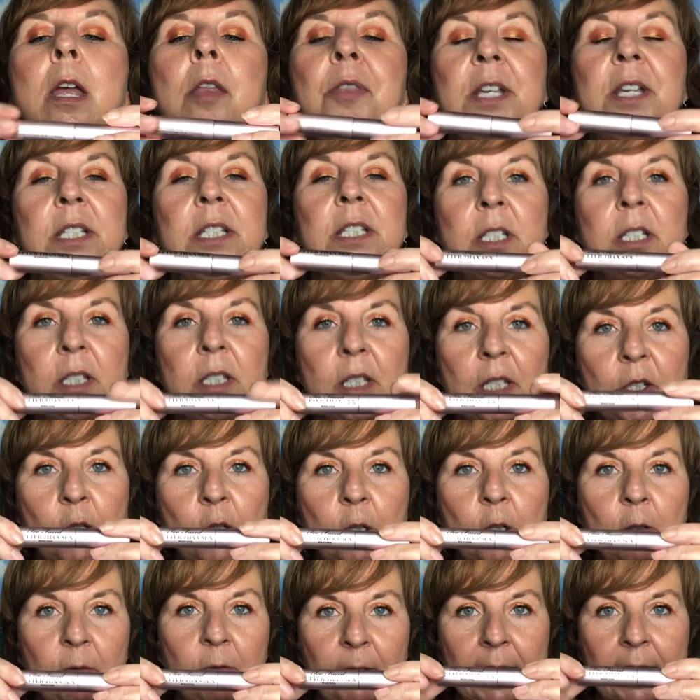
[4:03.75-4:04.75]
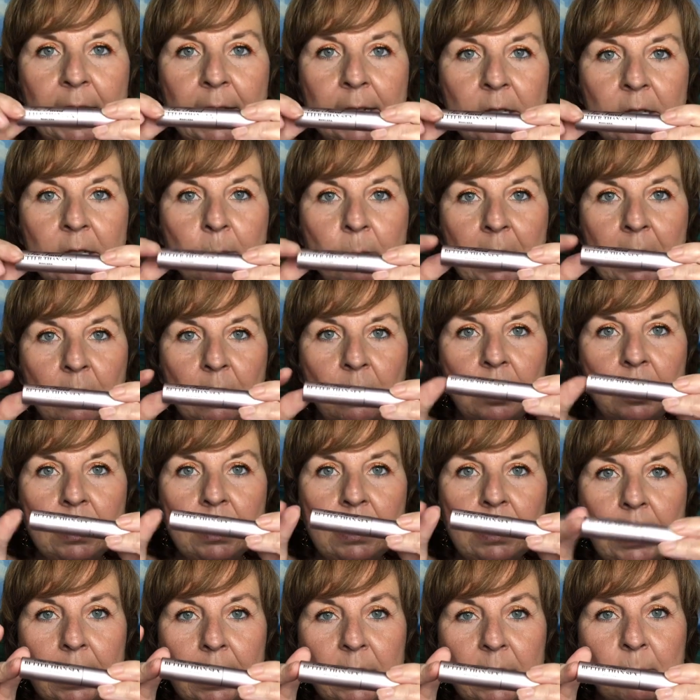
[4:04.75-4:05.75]
This is the Too Faced Better Than
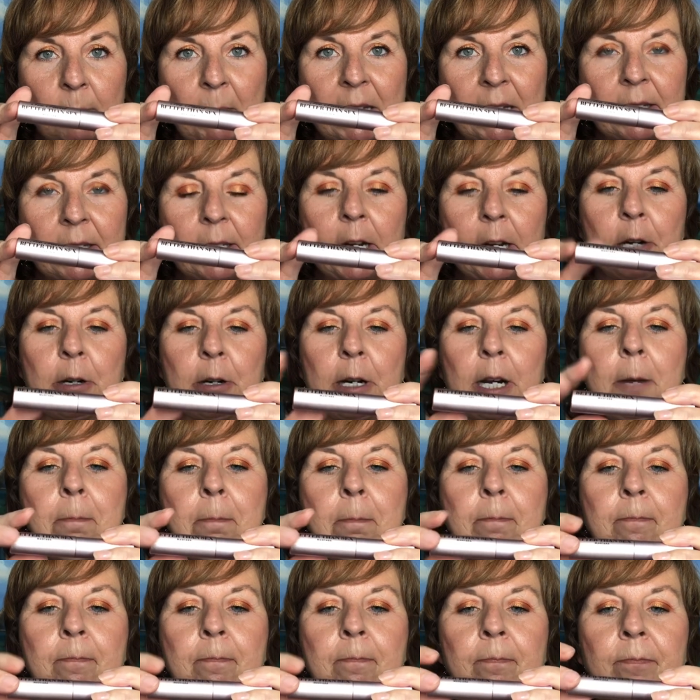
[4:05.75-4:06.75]
Sex Mascara.